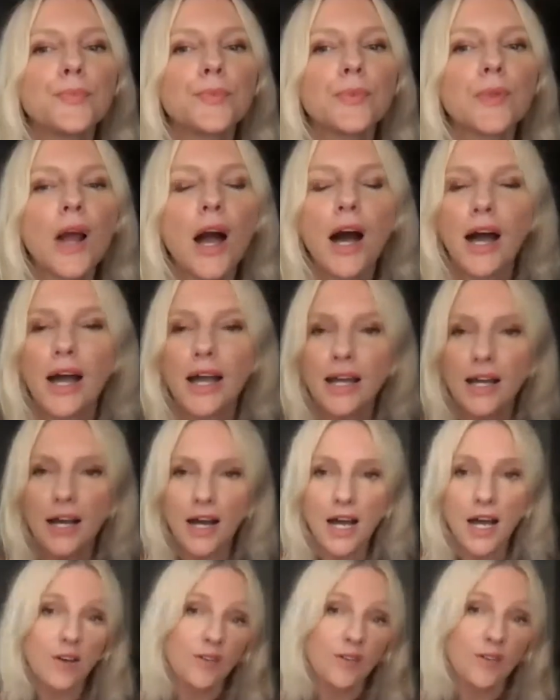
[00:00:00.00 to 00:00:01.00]
I
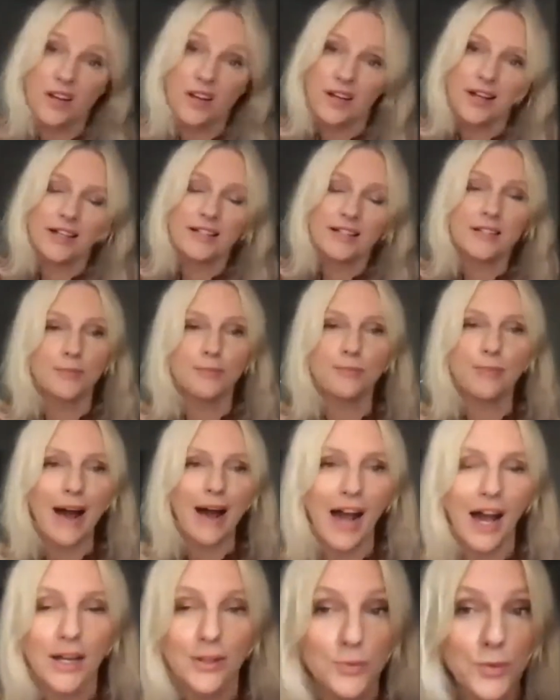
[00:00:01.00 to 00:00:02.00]
have, it's a
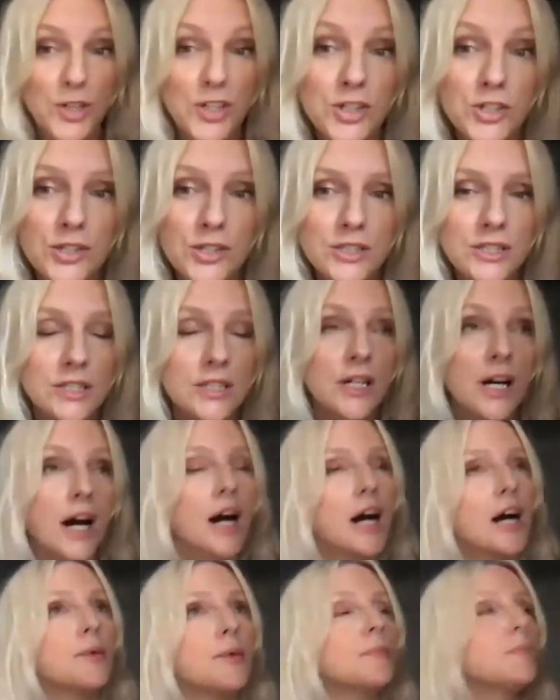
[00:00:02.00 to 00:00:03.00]
bad word.
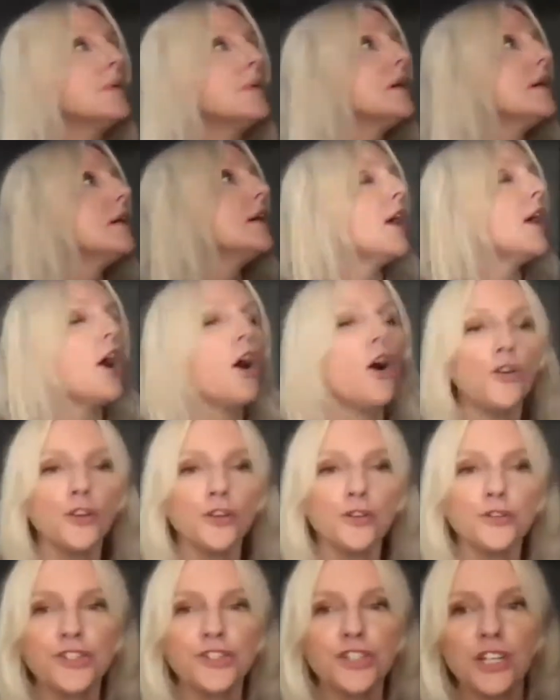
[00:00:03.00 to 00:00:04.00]
Own your
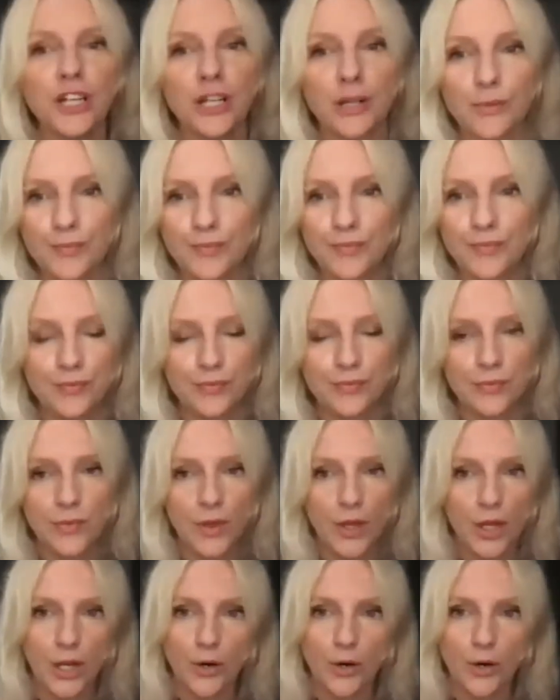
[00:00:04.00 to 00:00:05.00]
shit.
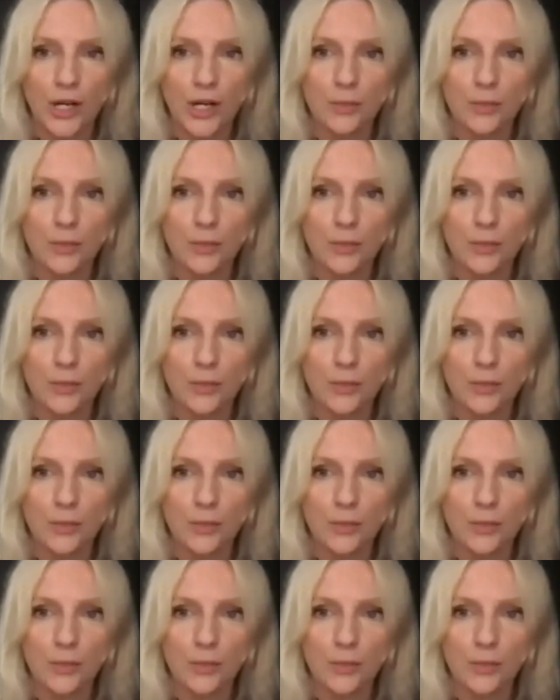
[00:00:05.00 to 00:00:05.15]
You know what I mean?